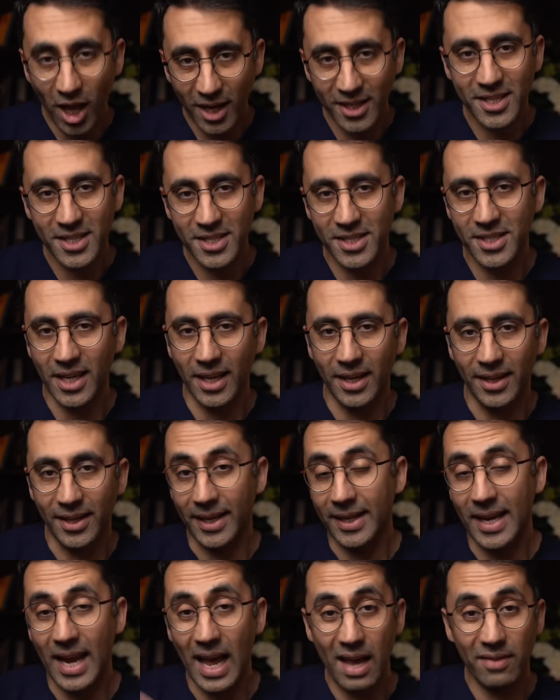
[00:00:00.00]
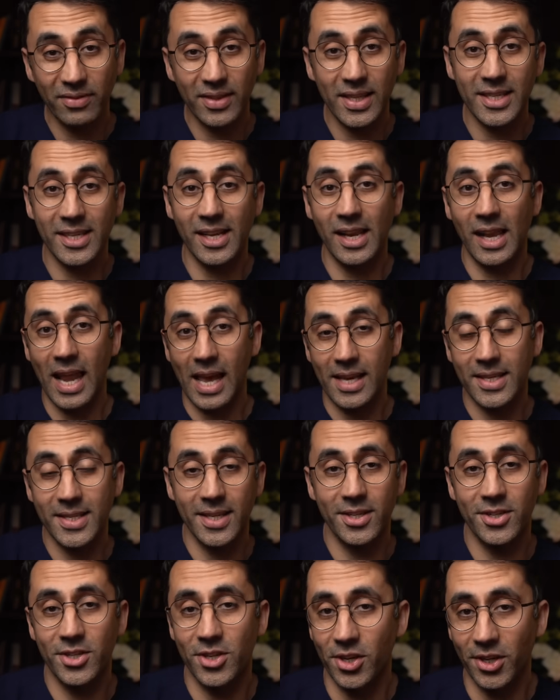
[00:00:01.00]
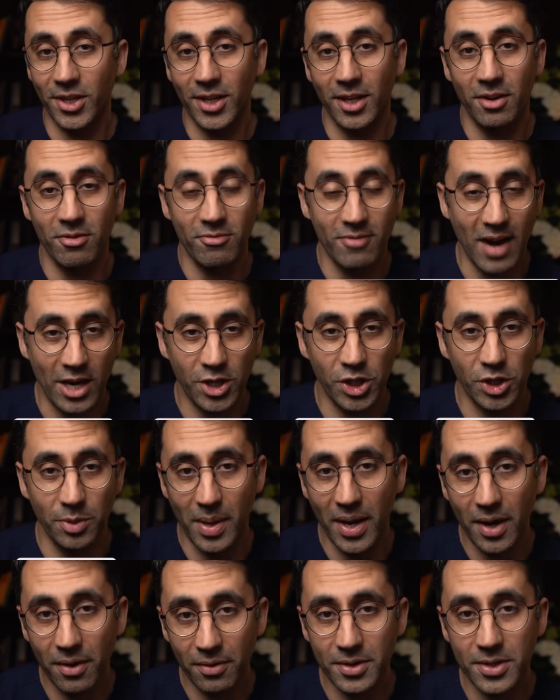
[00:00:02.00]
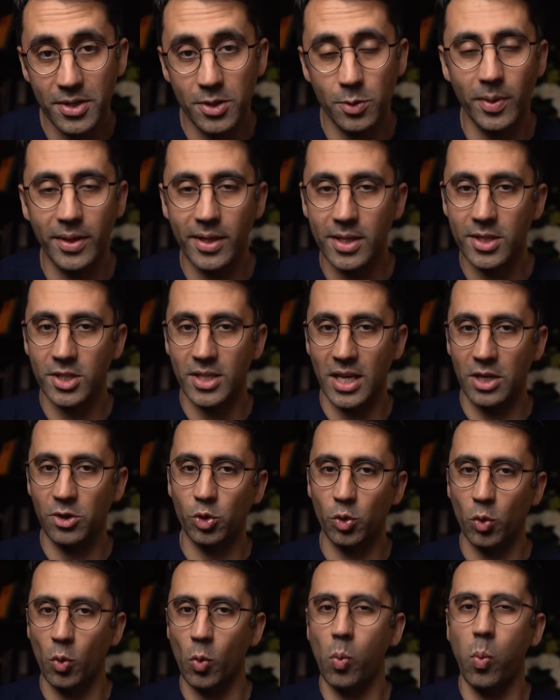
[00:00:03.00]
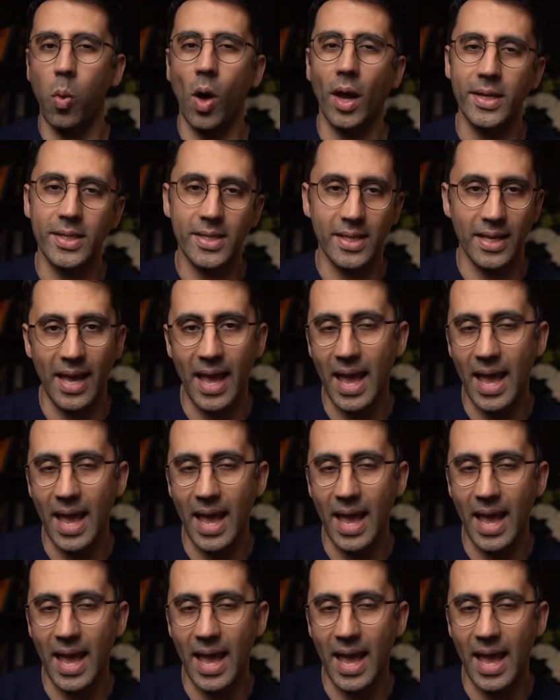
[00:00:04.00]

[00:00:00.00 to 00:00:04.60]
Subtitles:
lighter skin, it can have this classic circular rash appearance with a central whiter